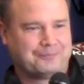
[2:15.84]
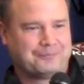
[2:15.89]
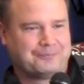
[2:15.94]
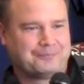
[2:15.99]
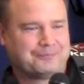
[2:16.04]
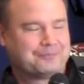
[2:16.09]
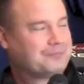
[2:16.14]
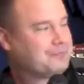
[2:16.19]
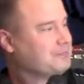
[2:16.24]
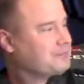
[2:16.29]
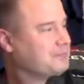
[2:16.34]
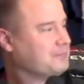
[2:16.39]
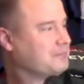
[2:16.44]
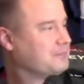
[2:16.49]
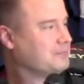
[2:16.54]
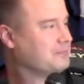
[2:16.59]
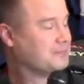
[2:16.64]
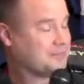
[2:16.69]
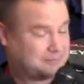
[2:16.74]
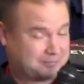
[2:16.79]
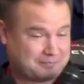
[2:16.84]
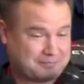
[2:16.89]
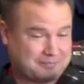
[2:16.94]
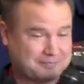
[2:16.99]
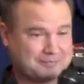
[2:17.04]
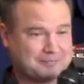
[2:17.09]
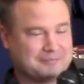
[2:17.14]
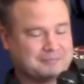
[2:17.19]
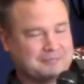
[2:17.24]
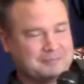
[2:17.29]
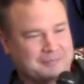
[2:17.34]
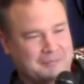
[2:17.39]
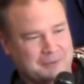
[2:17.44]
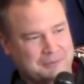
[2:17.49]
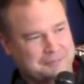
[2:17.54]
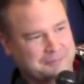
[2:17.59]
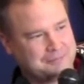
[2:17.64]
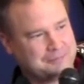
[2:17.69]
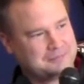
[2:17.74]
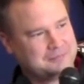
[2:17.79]

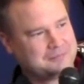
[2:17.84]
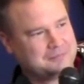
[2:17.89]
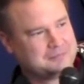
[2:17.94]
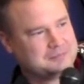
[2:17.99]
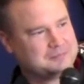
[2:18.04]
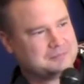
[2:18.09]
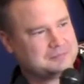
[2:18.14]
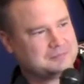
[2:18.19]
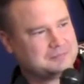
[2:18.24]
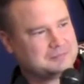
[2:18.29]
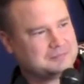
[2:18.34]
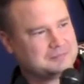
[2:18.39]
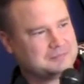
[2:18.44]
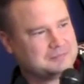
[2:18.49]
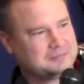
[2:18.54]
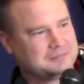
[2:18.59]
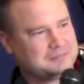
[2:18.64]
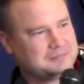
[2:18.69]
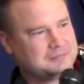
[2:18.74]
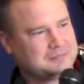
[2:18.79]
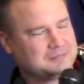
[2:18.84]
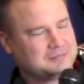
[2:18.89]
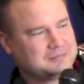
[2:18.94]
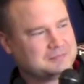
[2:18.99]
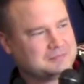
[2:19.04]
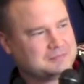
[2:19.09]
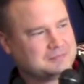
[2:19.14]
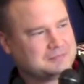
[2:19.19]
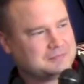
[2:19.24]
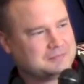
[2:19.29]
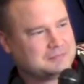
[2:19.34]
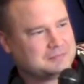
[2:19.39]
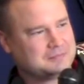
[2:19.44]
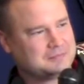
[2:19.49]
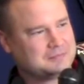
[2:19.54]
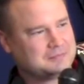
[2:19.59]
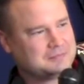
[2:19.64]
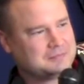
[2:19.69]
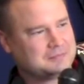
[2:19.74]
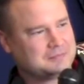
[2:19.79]

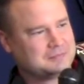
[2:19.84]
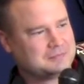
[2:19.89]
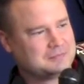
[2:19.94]
This person isn't speaking.